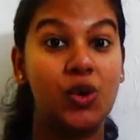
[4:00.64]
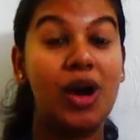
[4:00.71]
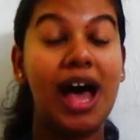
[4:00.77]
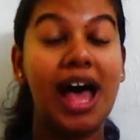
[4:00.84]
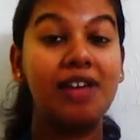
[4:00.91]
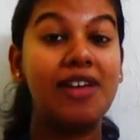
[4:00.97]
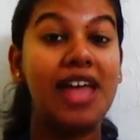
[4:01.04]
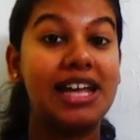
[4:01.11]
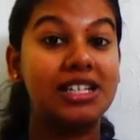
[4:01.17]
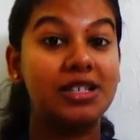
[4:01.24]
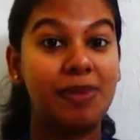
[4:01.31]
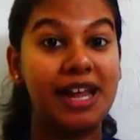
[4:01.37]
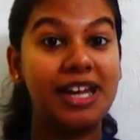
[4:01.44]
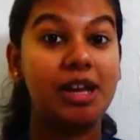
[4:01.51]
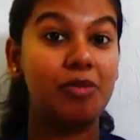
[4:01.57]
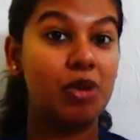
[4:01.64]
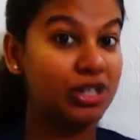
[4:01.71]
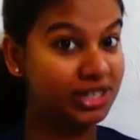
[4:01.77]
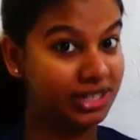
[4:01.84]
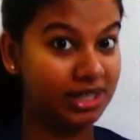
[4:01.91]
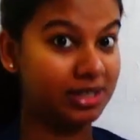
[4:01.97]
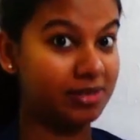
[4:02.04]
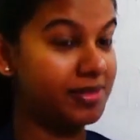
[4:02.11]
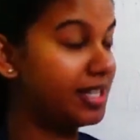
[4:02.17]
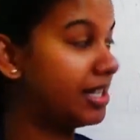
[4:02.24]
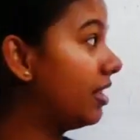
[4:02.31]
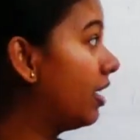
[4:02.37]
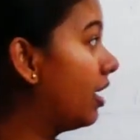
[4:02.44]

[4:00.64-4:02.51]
I have explained about terms.